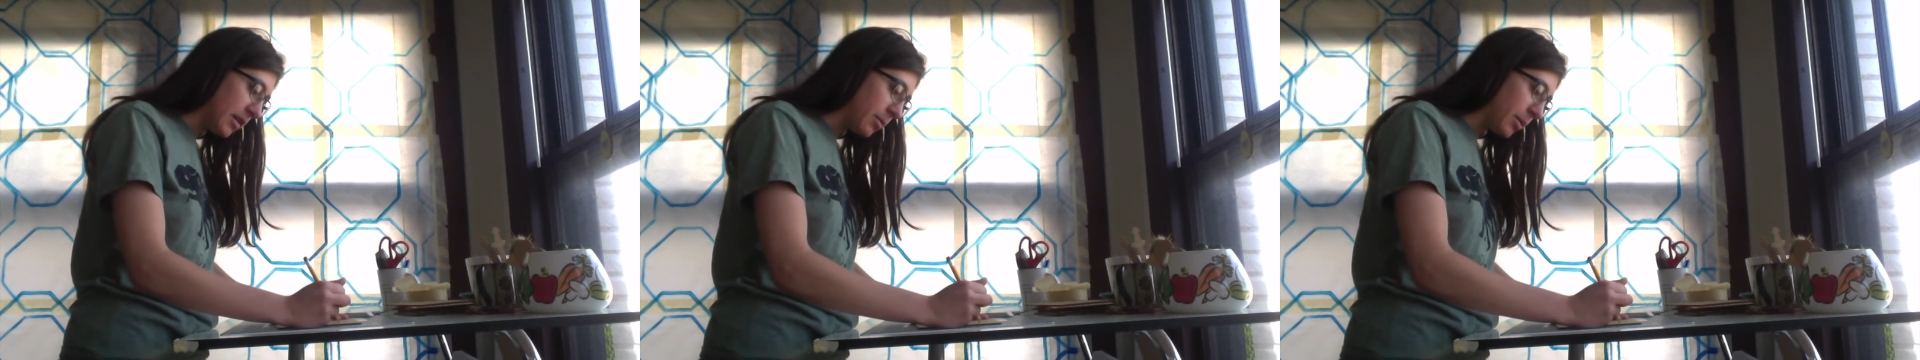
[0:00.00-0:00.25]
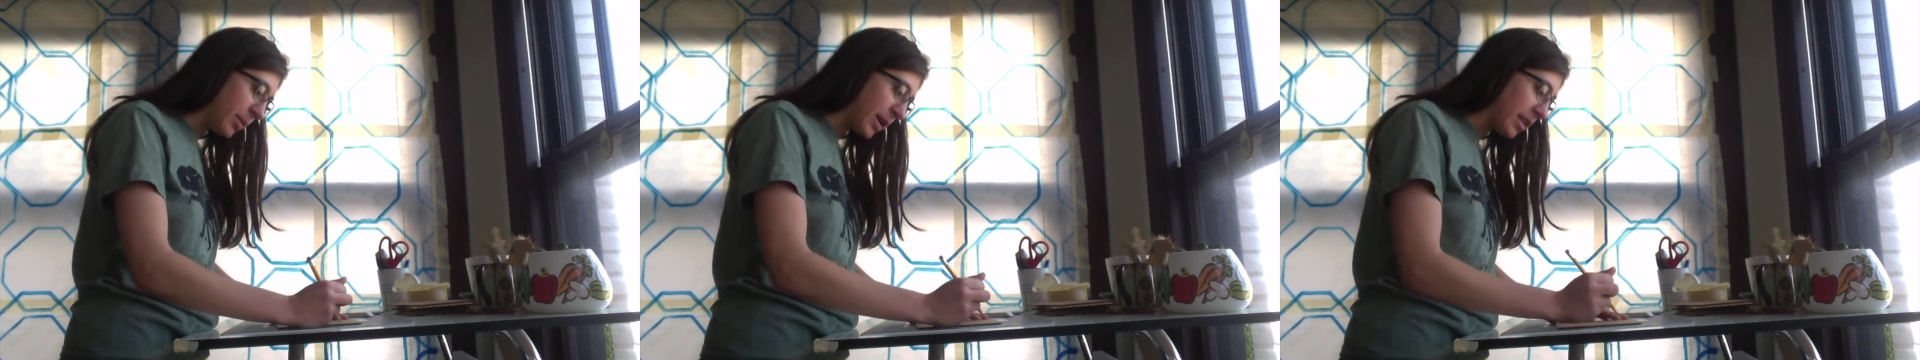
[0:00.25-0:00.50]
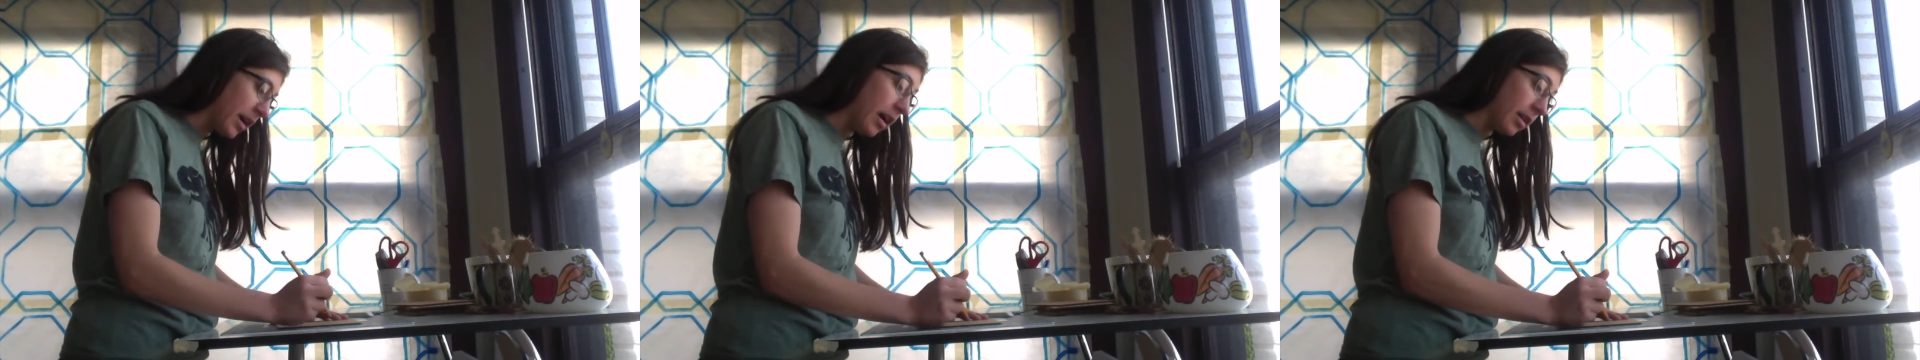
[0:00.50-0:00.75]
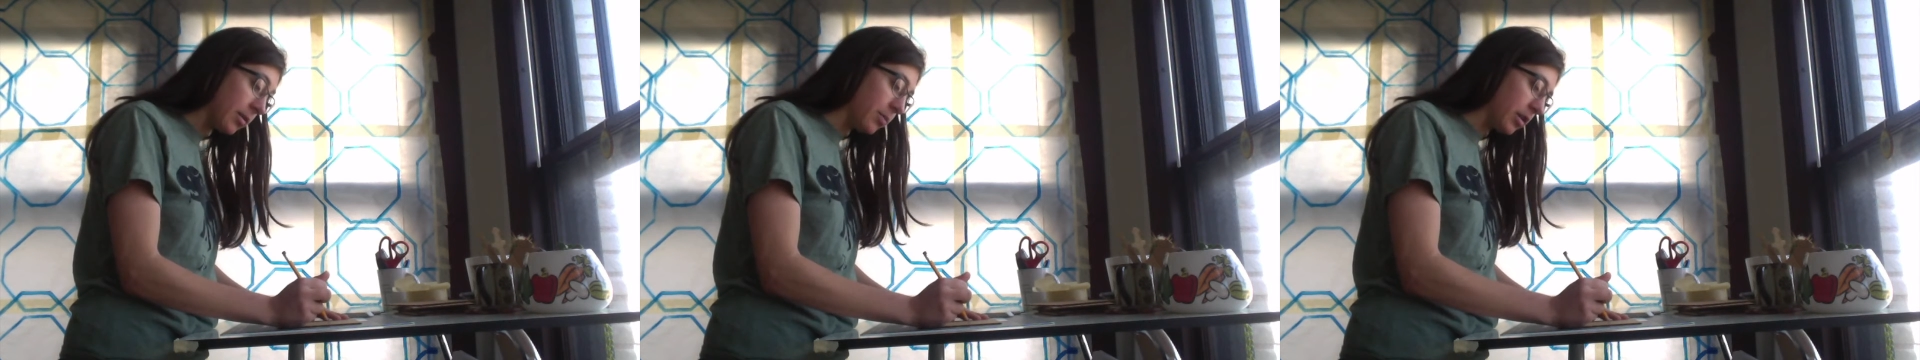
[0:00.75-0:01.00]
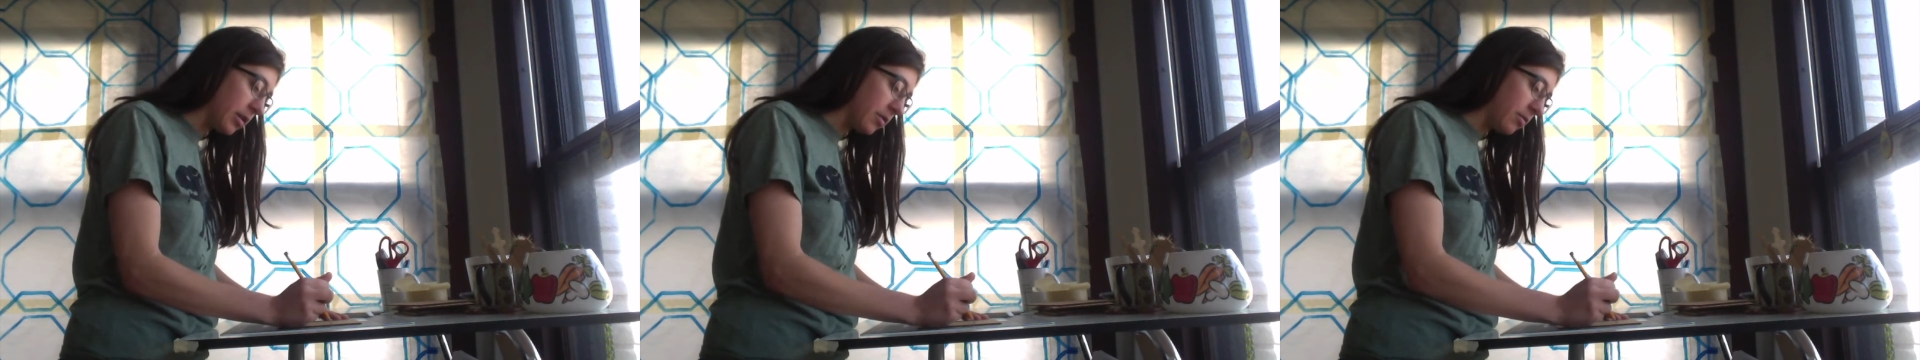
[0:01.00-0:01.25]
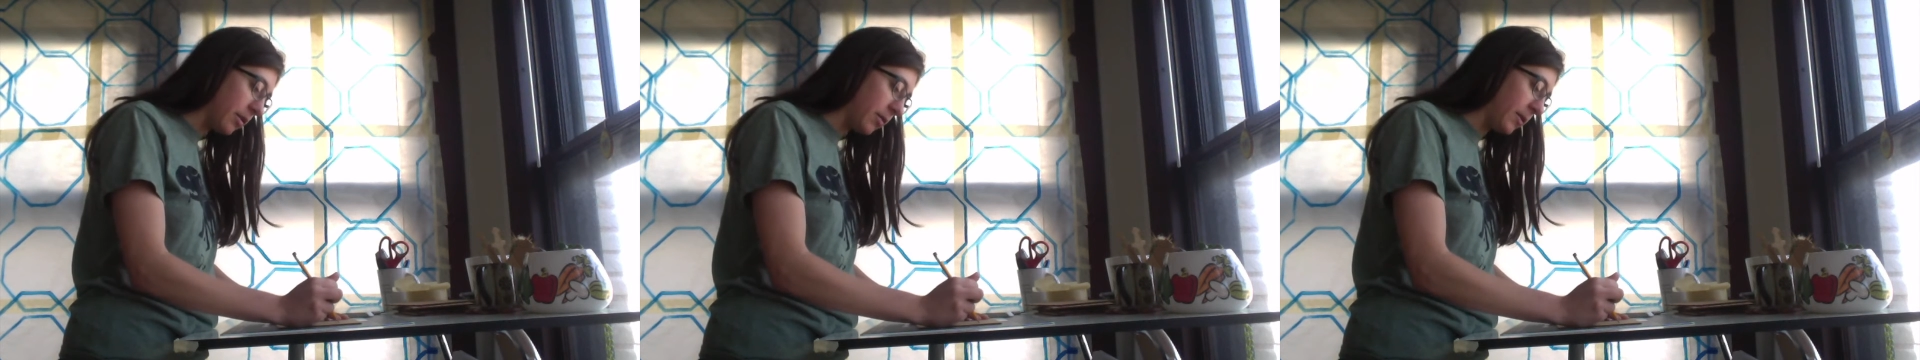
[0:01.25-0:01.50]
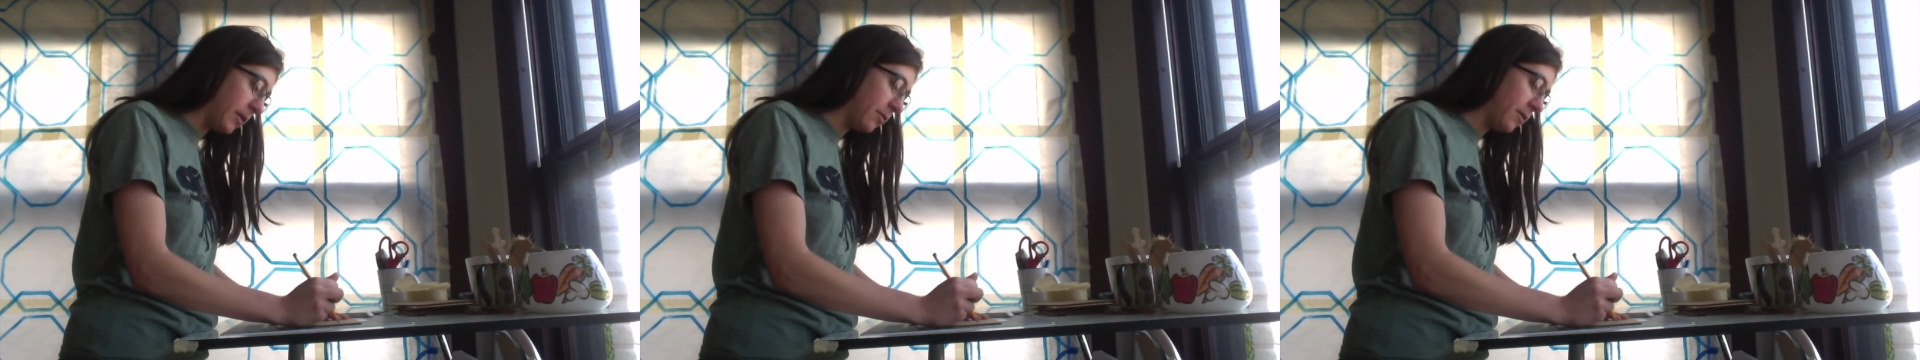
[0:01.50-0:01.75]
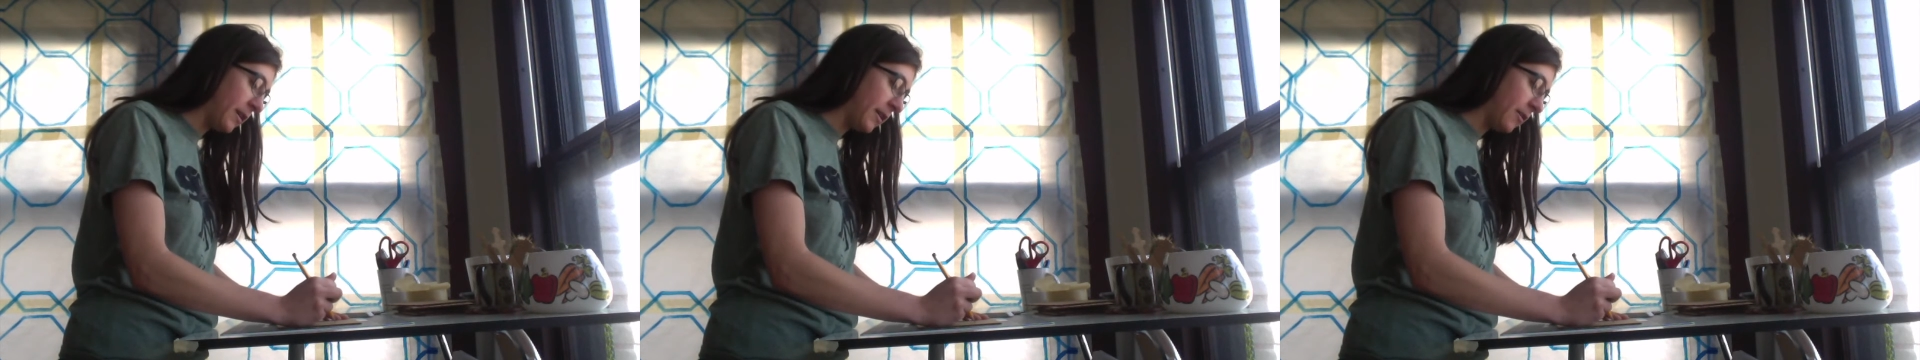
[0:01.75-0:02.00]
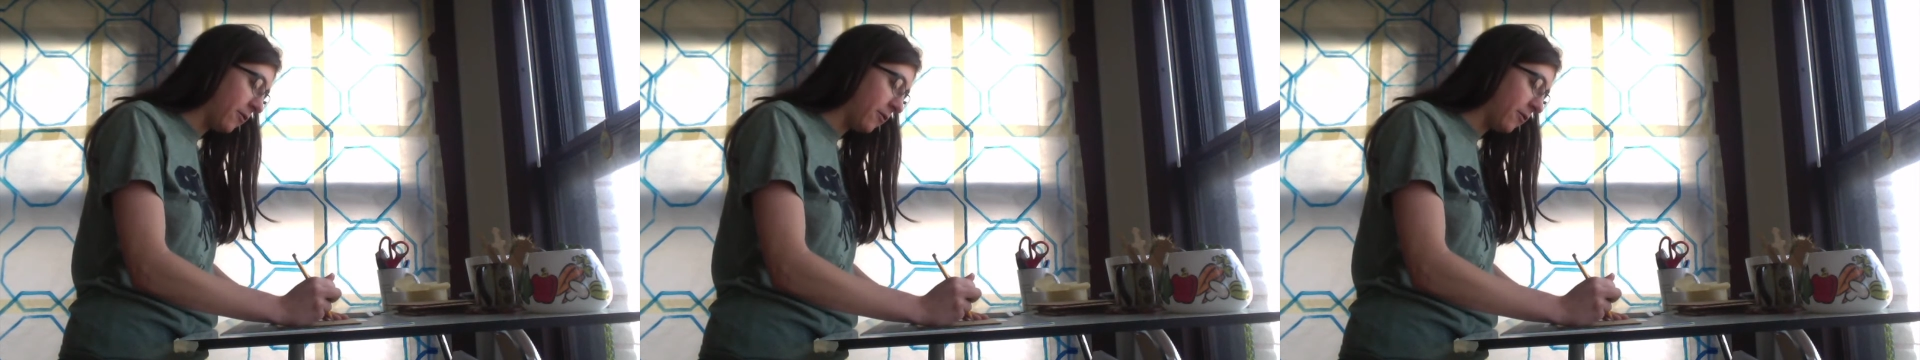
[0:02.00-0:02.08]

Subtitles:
mimic the other book with its very